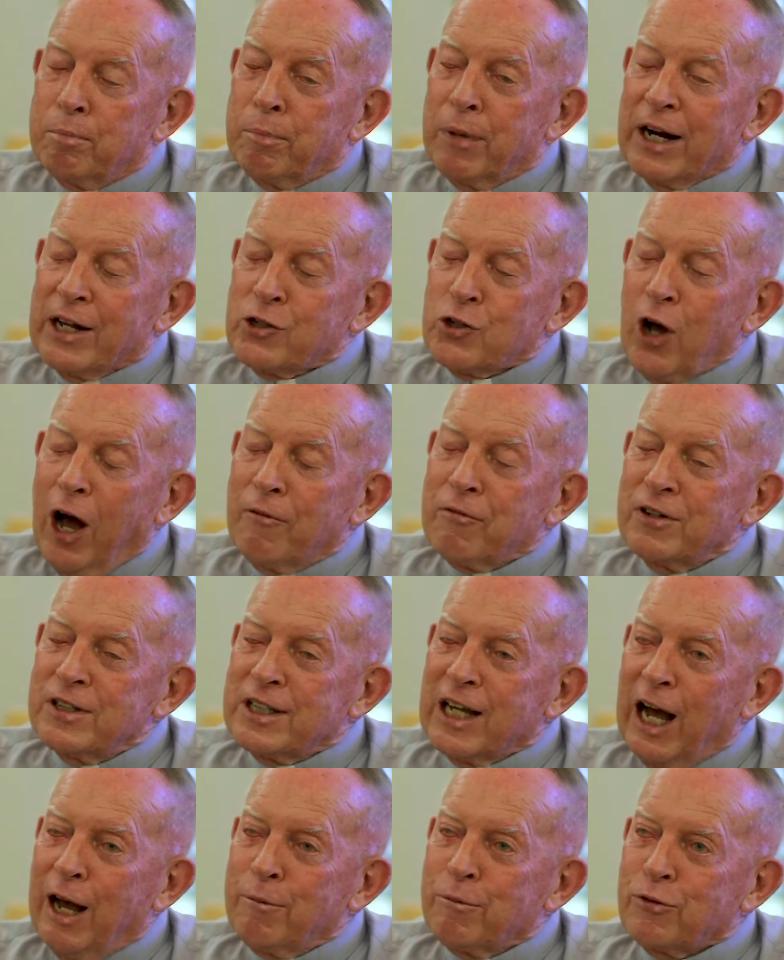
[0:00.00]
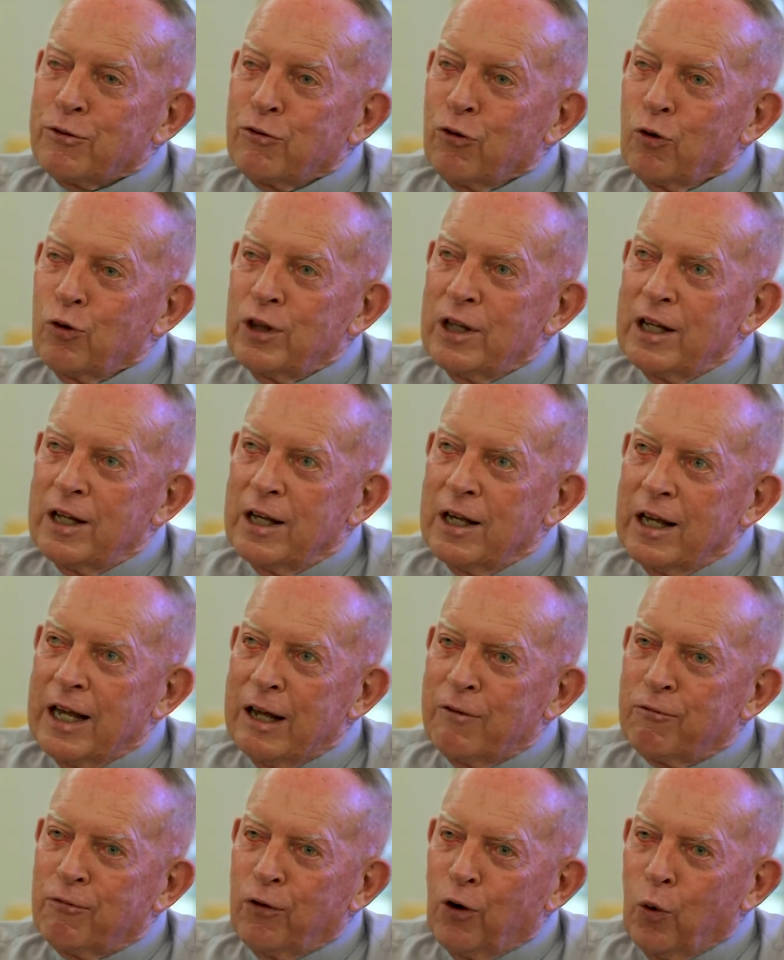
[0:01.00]
but it's oftentimes through the
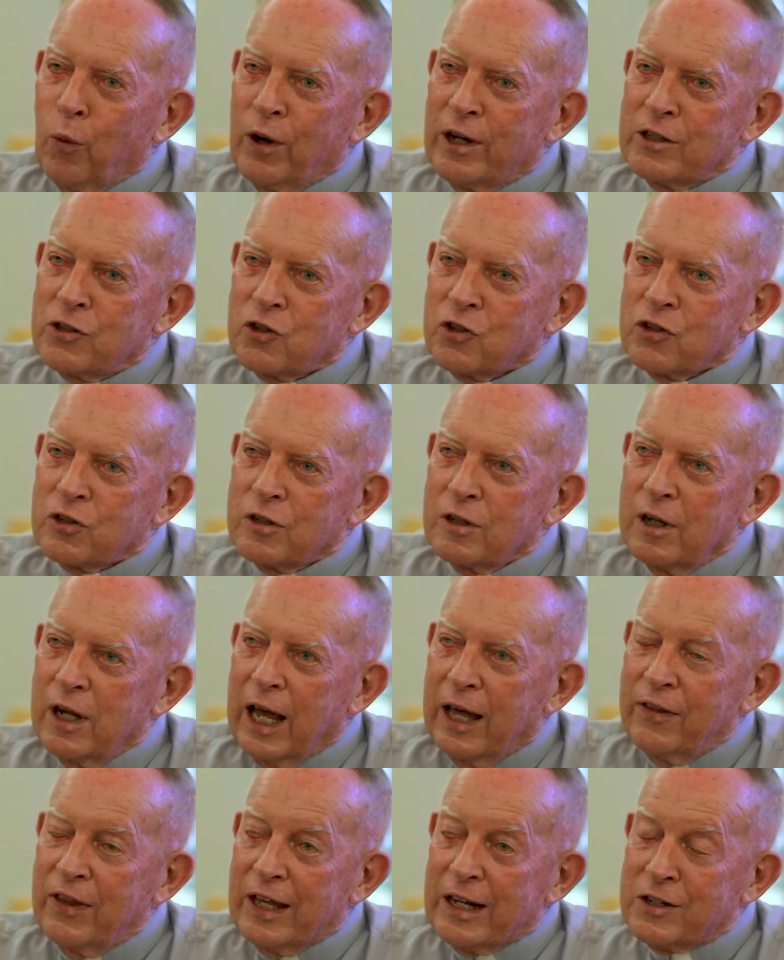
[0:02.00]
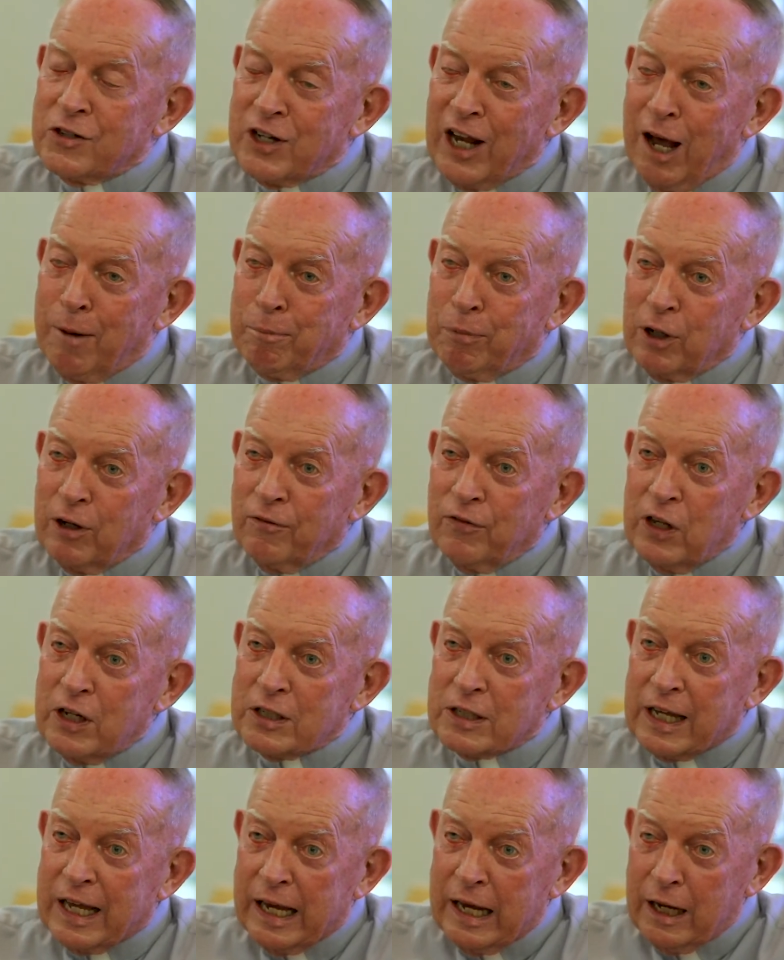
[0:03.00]
influence and the example of
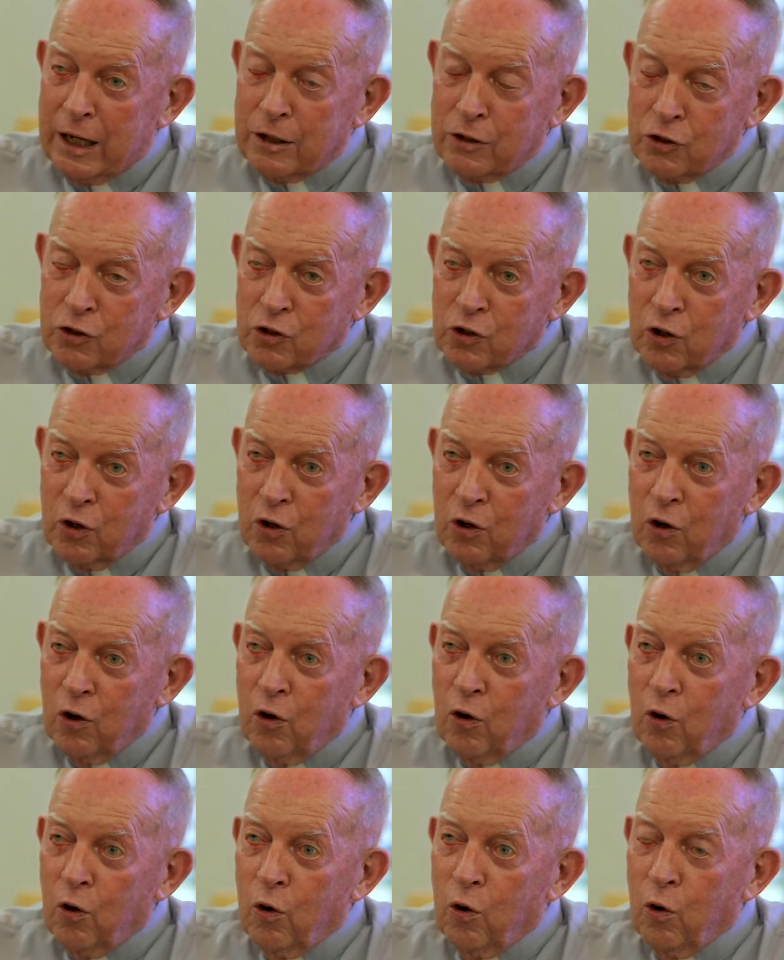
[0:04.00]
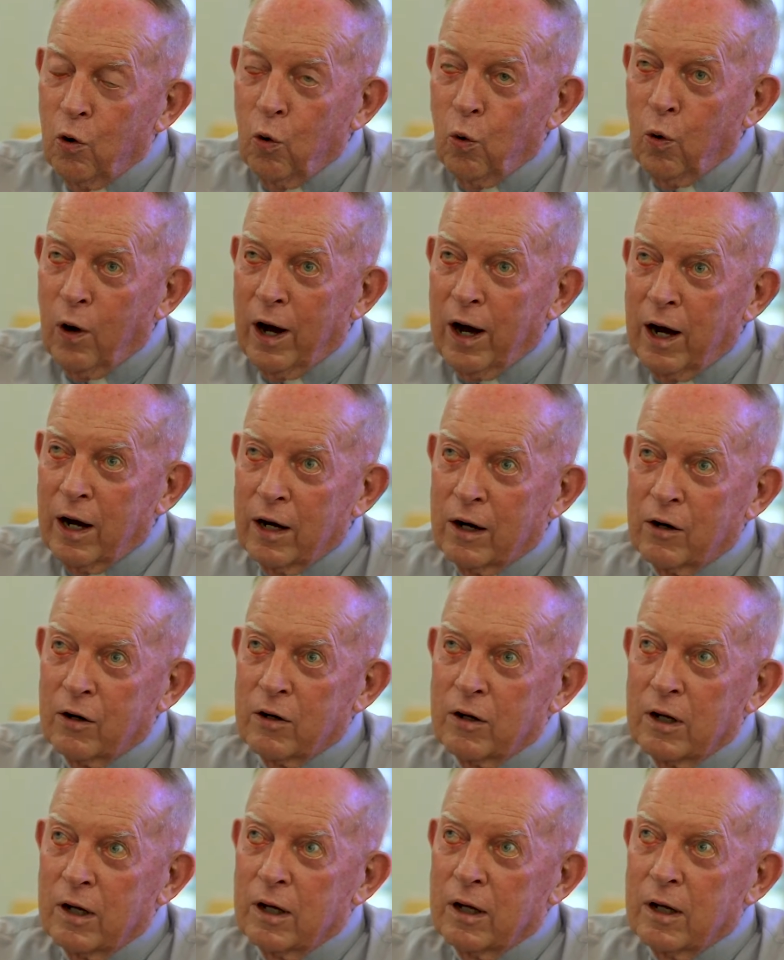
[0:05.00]
these kids who are